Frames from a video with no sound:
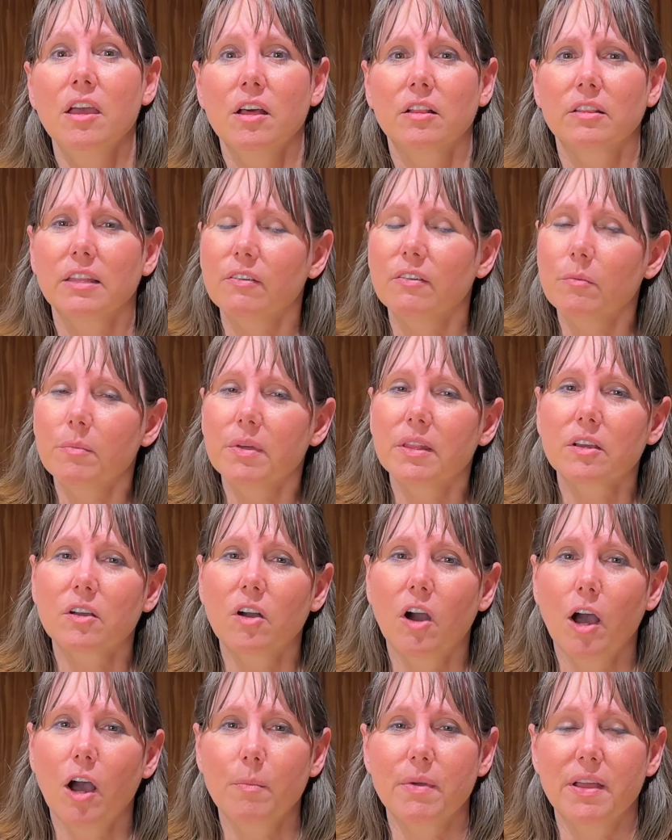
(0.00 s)
leave them in the
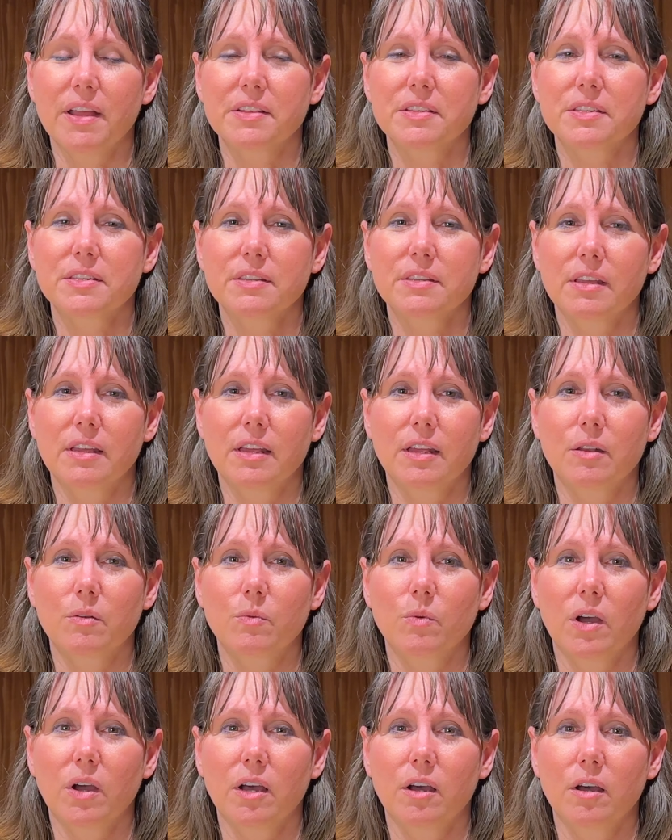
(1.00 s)
comments,
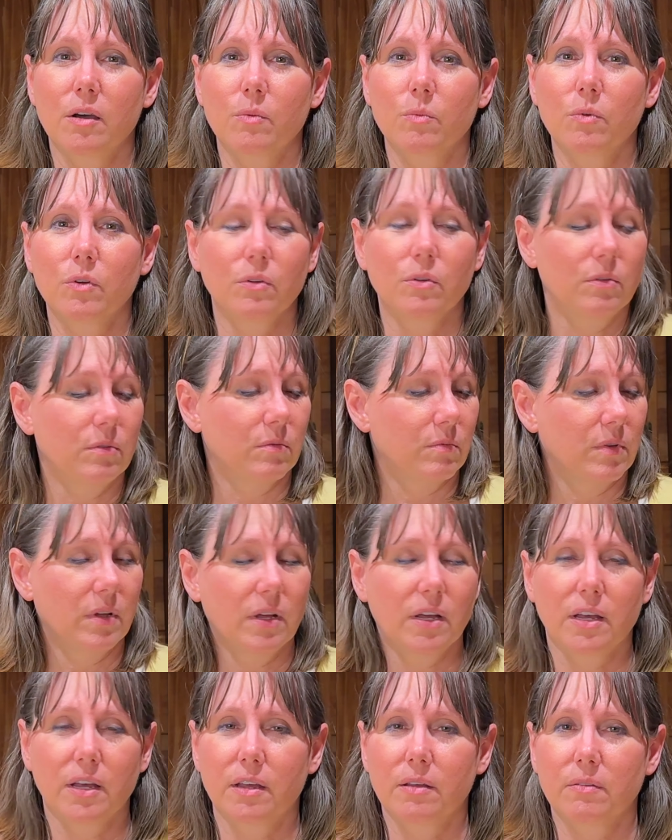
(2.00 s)
and we'll,
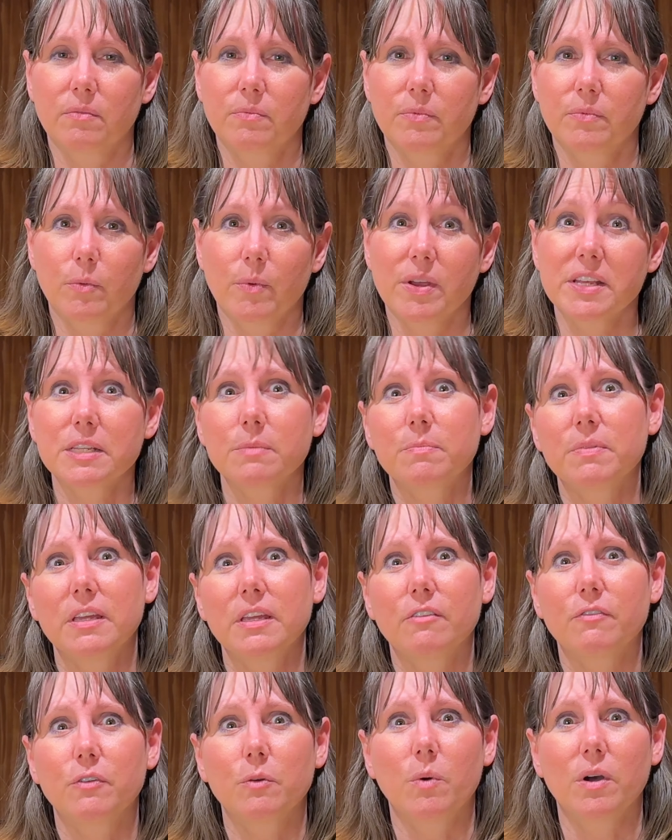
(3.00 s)
the
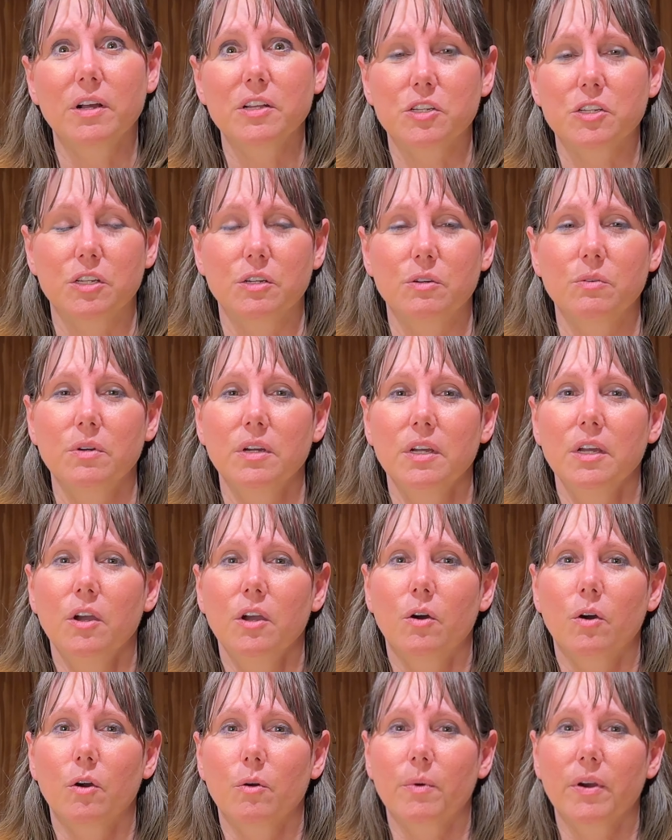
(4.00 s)
recipe if you want to,
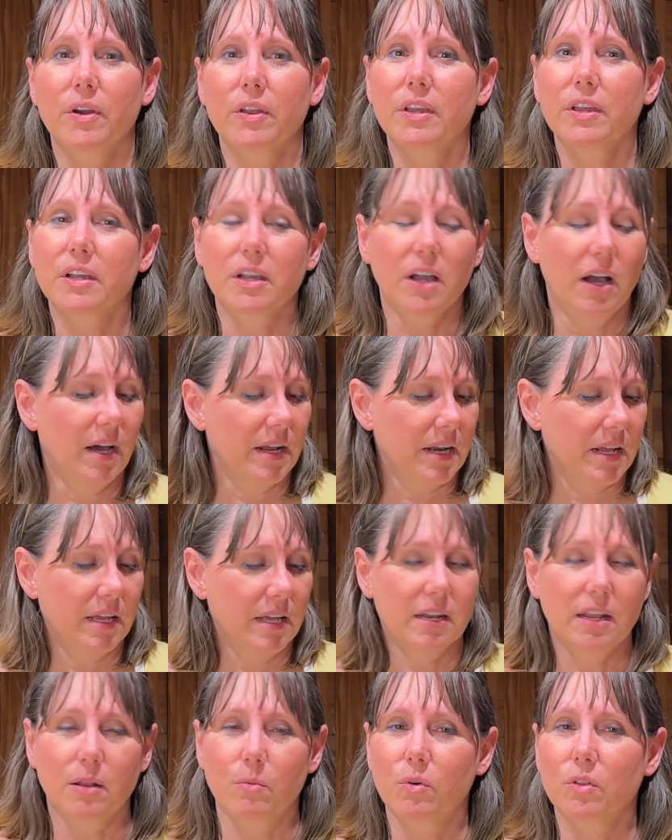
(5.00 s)
or where you got
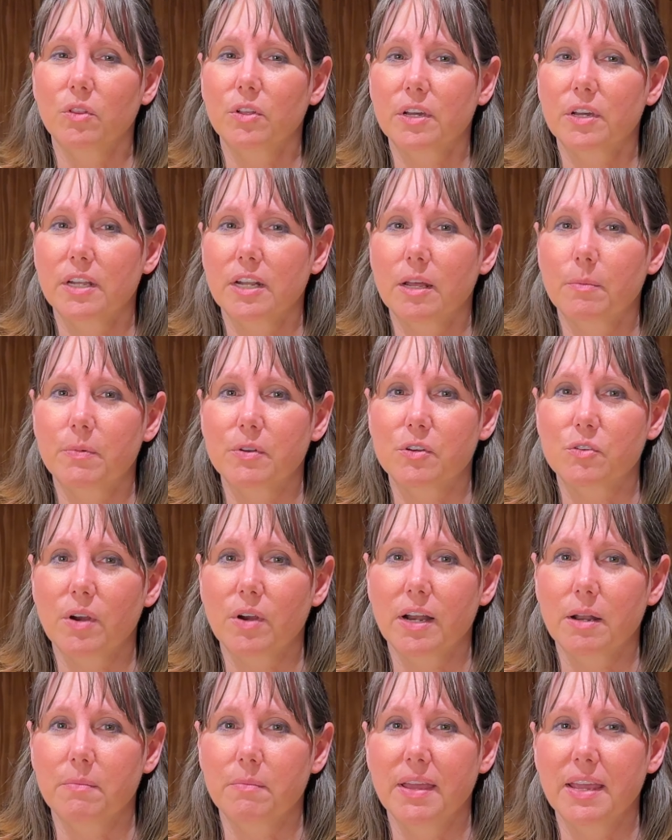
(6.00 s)
it, and we'll look it up and
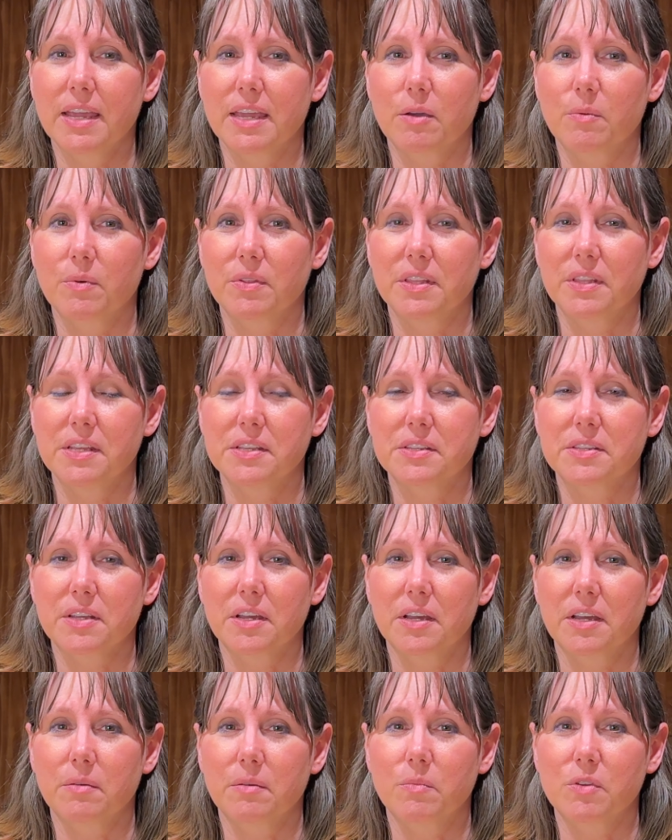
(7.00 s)
try to make it when these
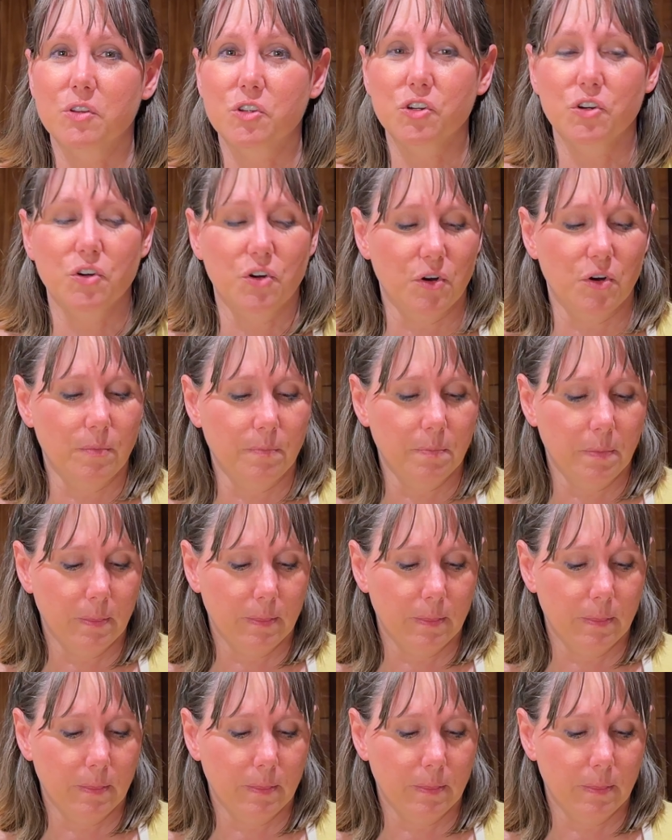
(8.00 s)
mature.